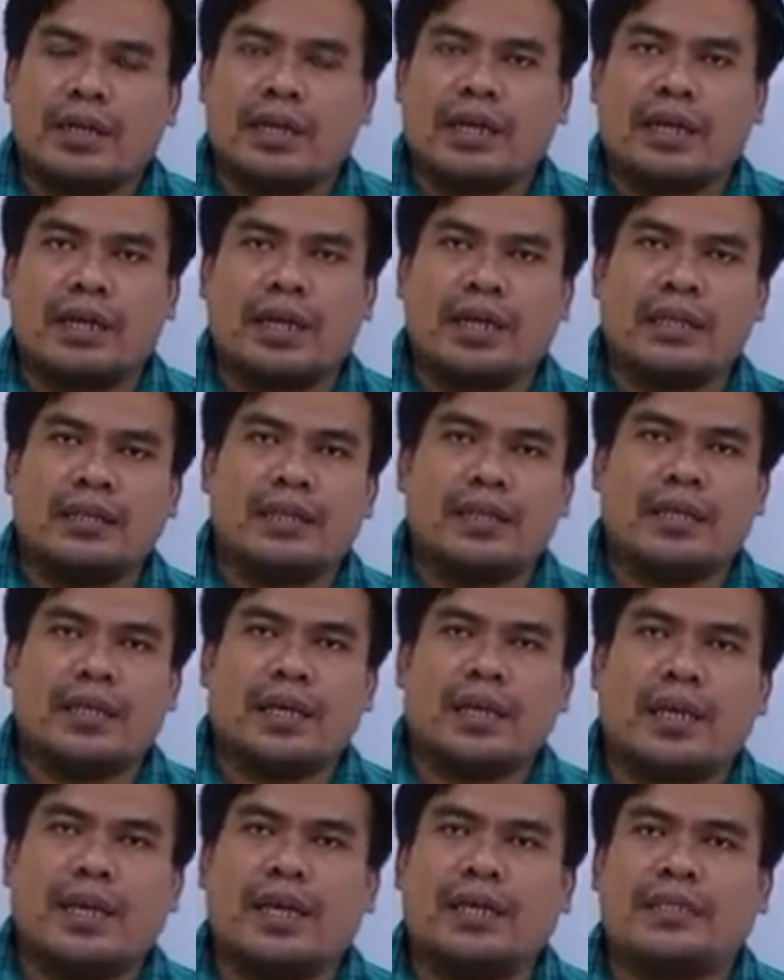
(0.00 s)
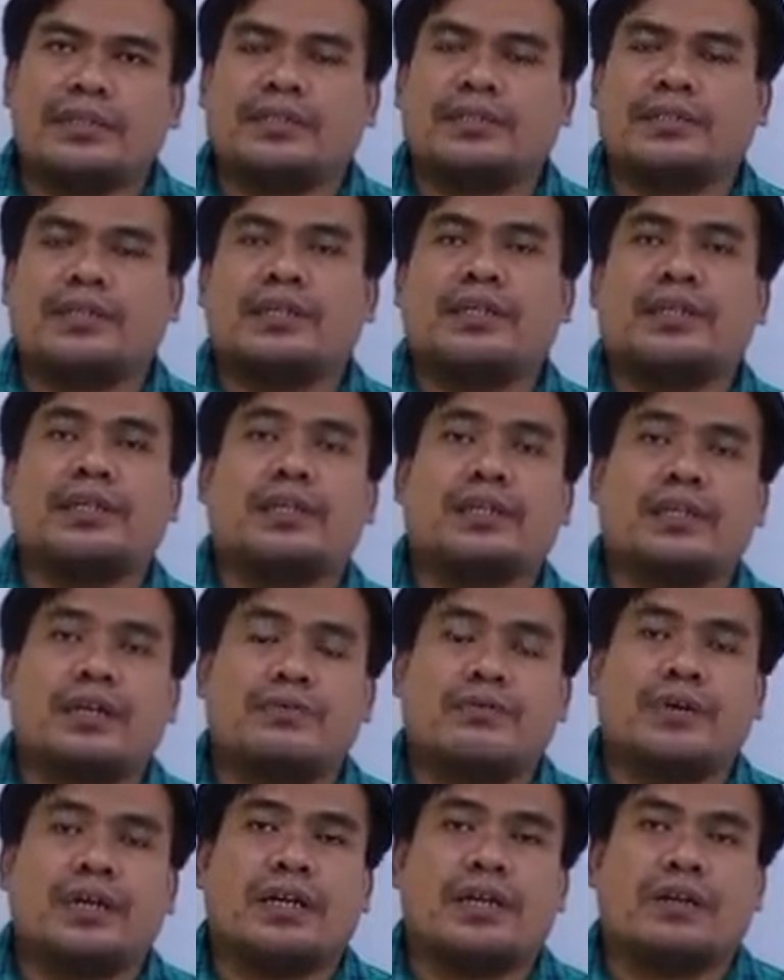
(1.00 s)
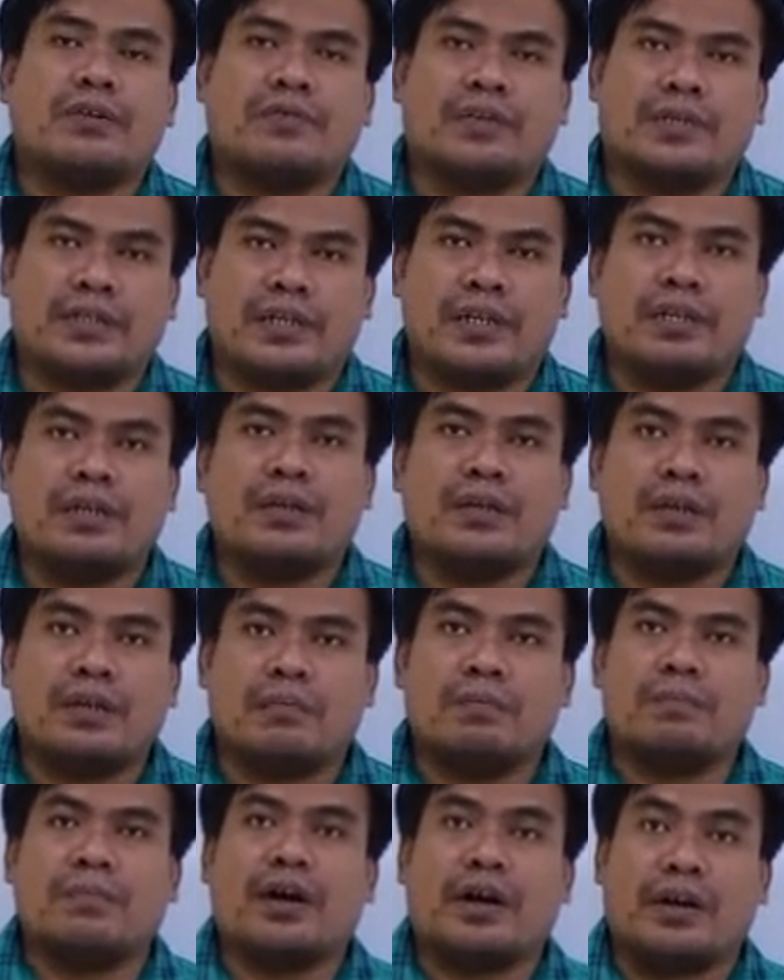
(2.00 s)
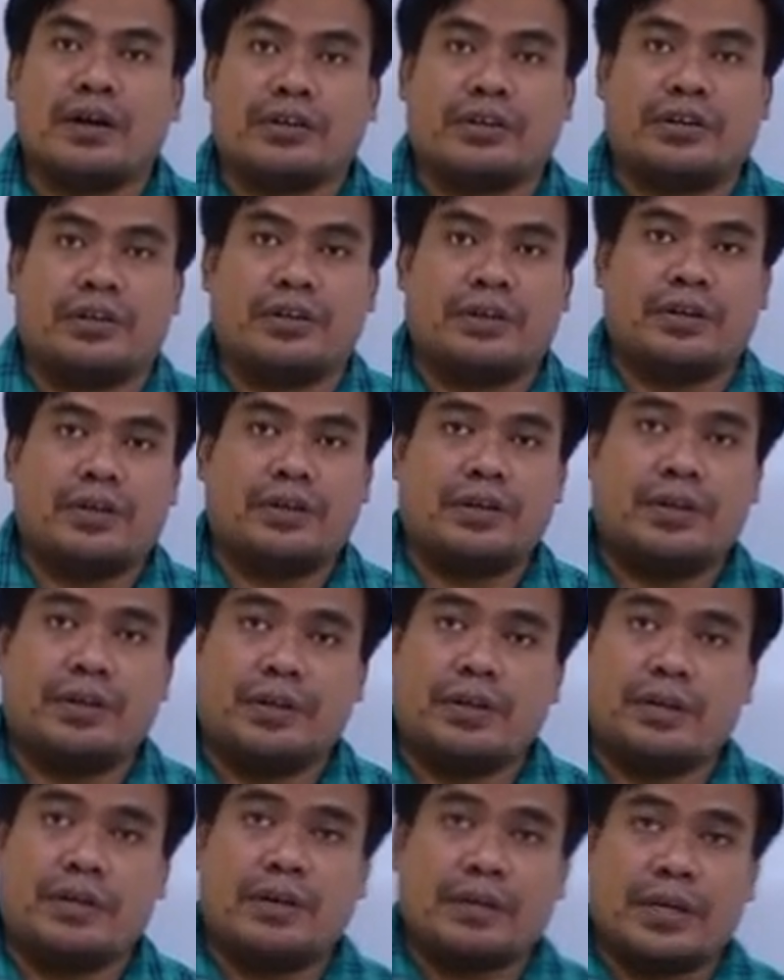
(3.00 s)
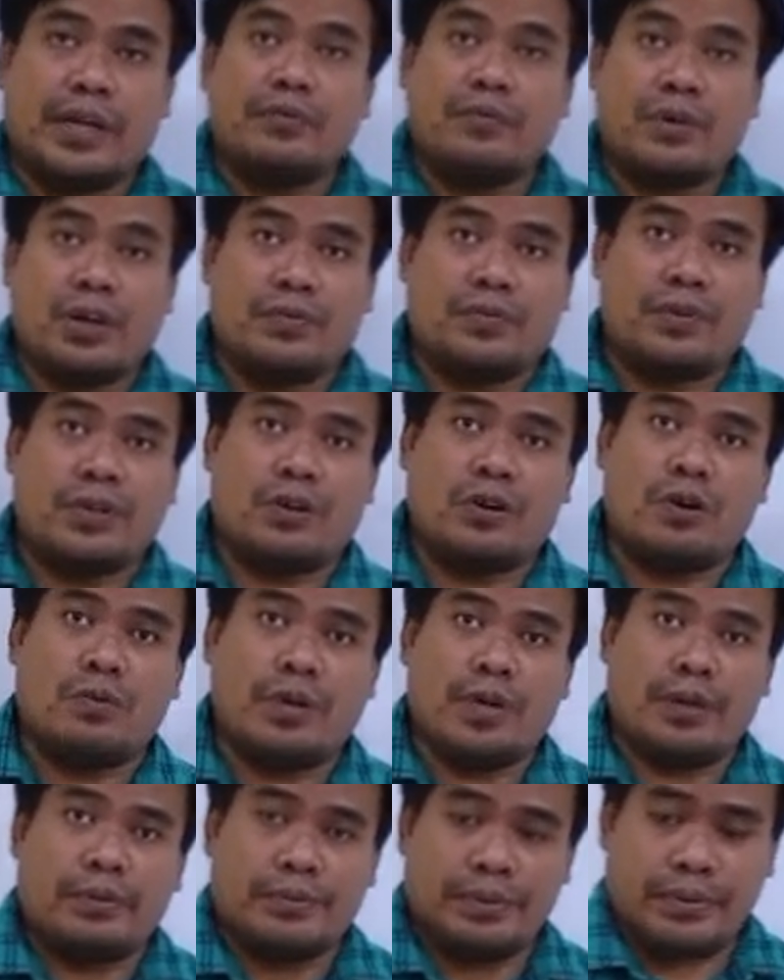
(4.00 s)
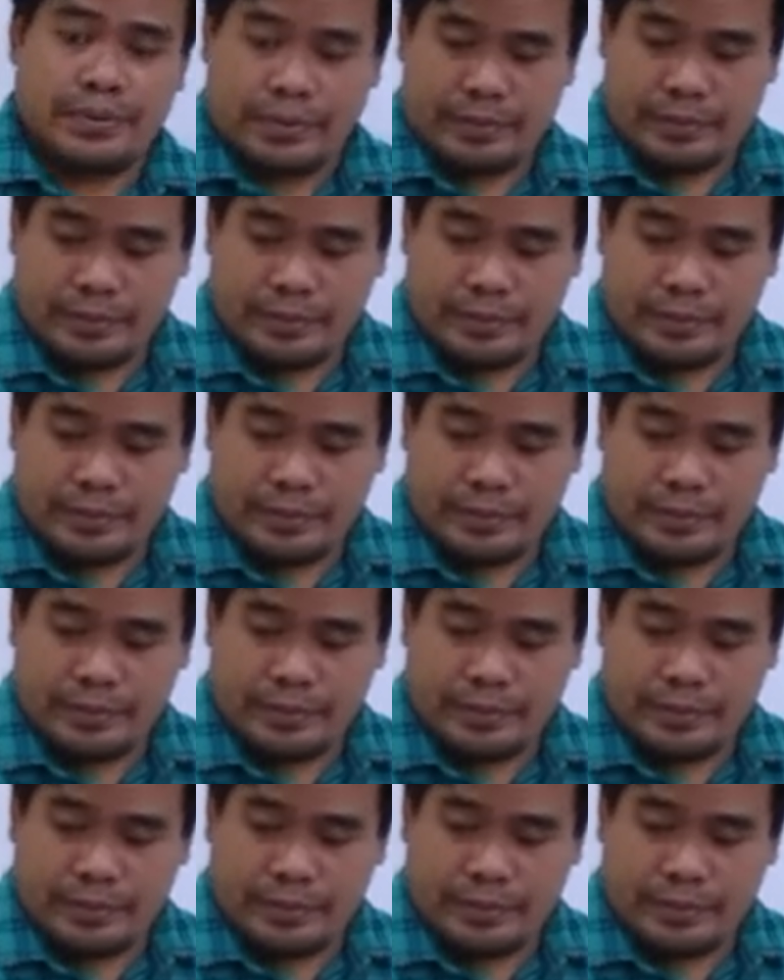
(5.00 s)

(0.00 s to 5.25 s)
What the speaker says: and the exterior covering of a tree, bark. Okay, one of the homonyms.